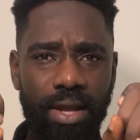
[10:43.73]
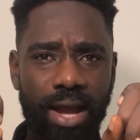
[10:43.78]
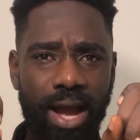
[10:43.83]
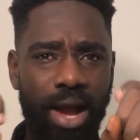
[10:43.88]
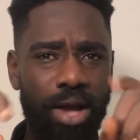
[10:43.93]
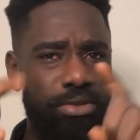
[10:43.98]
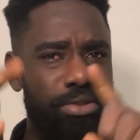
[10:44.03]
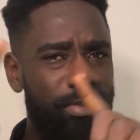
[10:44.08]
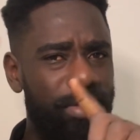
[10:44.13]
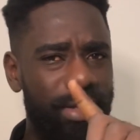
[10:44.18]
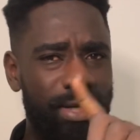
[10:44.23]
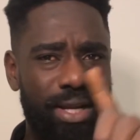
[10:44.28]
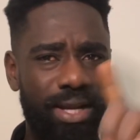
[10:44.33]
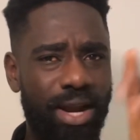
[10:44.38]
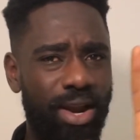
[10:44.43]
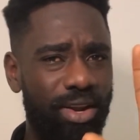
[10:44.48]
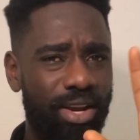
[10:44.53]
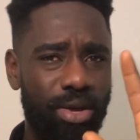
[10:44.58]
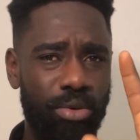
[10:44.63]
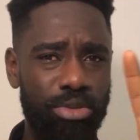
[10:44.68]
I also think the
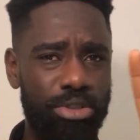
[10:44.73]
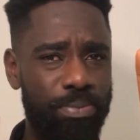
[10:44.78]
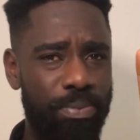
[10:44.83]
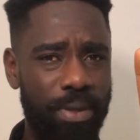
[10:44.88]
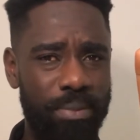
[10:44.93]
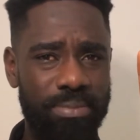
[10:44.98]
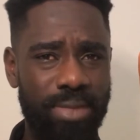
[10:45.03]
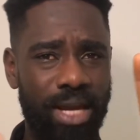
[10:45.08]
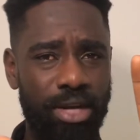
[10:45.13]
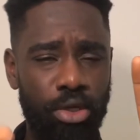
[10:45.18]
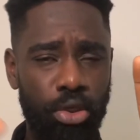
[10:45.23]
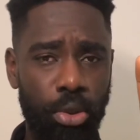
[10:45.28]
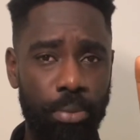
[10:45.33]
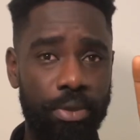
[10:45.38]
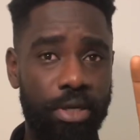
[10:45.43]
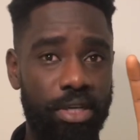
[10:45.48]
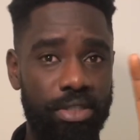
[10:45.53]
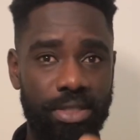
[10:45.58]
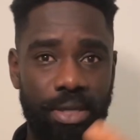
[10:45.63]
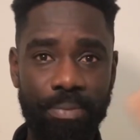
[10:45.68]
Caroline was pimped. I don't know
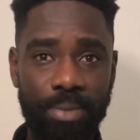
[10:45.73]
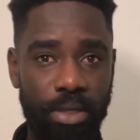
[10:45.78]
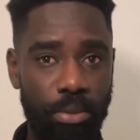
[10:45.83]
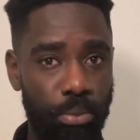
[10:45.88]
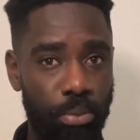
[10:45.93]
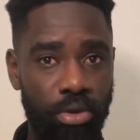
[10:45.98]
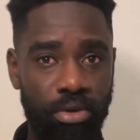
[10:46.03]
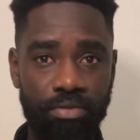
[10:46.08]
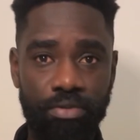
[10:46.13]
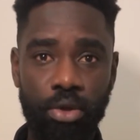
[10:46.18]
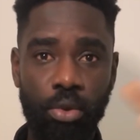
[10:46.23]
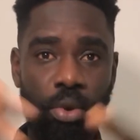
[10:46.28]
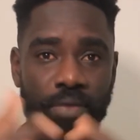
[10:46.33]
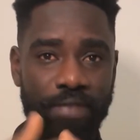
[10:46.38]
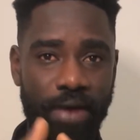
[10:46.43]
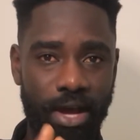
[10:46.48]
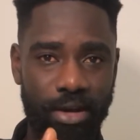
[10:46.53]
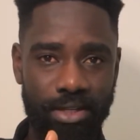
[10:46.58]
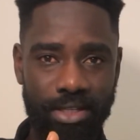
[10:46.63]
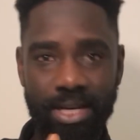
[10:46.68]
because I mean, one of you were
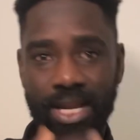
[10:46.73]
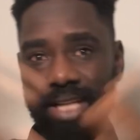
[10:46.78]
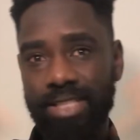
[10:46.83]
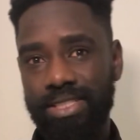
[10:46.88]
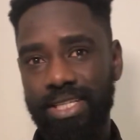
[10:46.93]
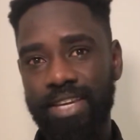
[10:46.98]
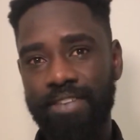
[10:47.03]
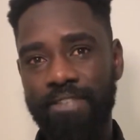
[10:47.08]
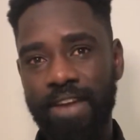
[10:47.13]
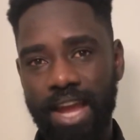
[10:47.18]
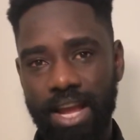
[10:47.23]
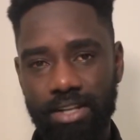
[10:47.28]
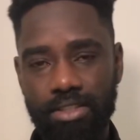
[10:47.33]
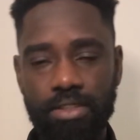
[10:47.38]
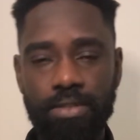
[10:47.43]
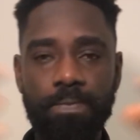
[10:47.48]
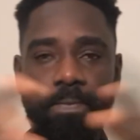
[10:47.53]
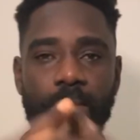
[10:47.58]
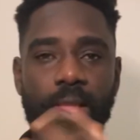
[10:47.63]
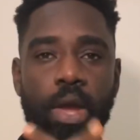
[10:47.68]
found in that event.